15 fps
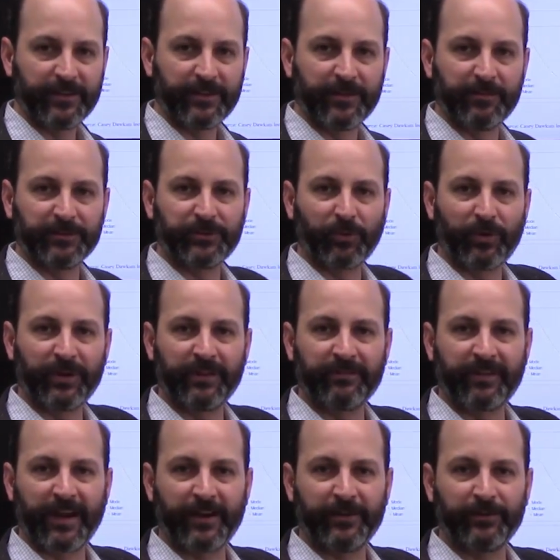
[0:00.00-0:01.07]
the majority of the
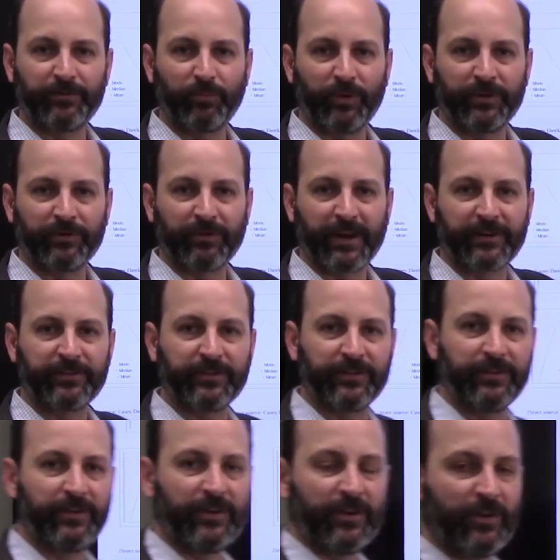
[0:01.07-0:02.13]
values one
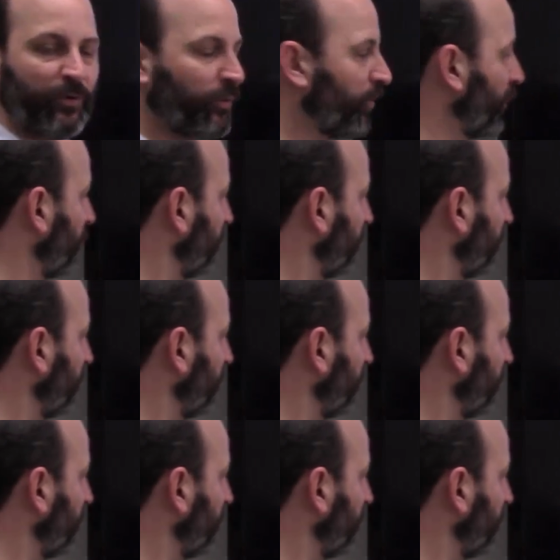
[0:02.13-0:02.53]
direction, or